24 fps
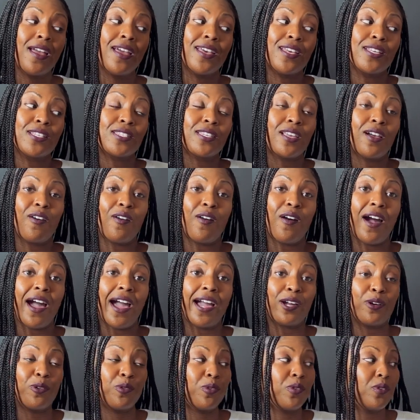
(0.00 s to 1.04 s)
So I
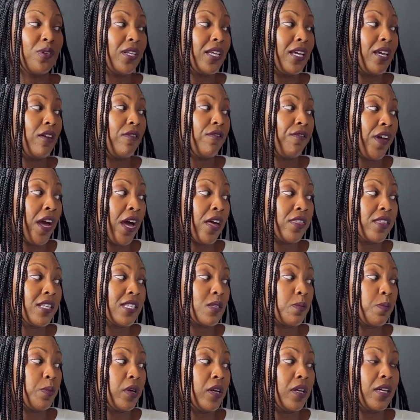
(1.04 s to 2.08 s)
Googled it, found this
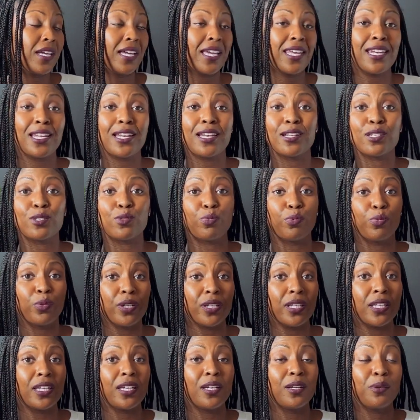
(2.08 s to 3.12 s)
book, and it is
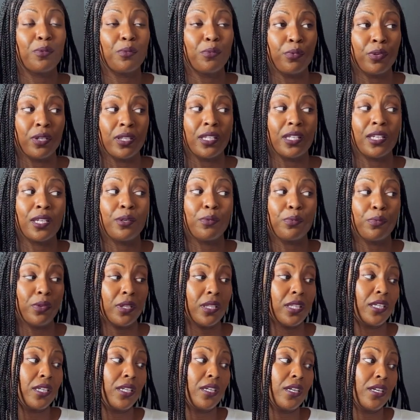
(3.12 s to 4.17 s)
really
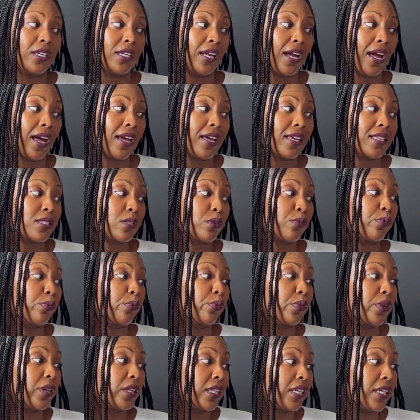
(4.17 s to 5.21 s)
good, guys.
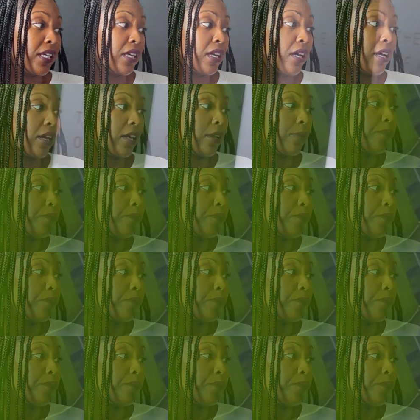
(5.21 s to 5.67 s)
Really good.